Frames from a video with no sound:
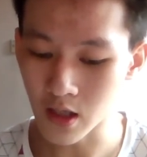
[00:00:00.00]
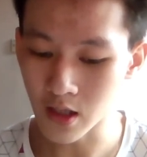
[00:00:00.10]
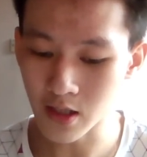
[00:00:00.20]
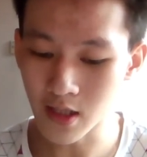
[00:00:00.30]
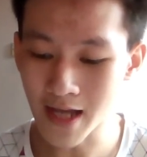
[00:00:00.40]

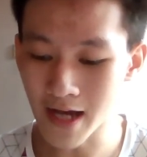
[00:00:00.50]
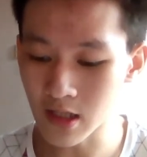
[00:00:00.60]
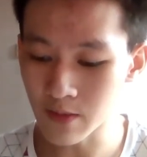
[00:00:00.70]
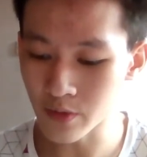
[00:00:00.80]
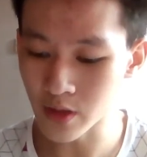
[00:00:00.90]
that are
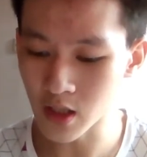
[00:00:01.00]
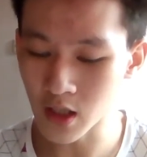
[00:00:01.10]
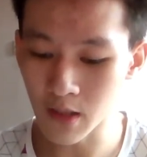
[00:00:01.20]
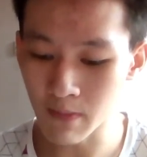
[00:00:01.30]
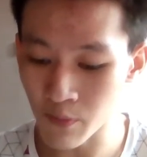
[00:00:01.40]
the
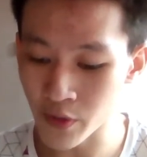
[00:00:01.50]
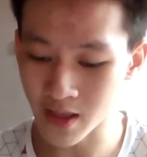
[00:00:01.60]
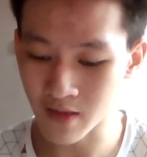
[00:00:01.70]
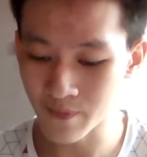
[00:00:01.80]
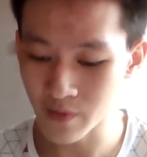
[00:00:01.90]

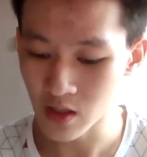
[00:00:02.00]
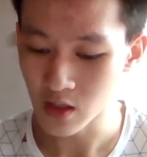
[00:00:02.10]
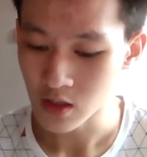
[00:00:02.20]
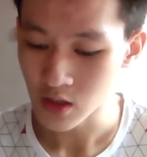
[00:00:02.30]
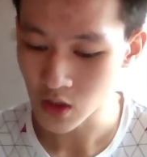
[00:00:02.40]
membrane.
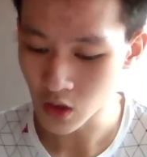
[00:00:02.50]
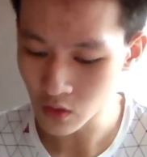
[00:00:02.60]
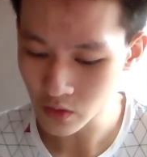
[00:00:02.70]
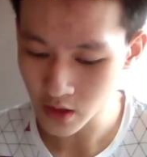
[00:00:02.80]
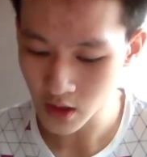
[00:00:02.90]
So
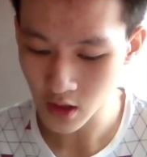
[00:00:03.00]
dia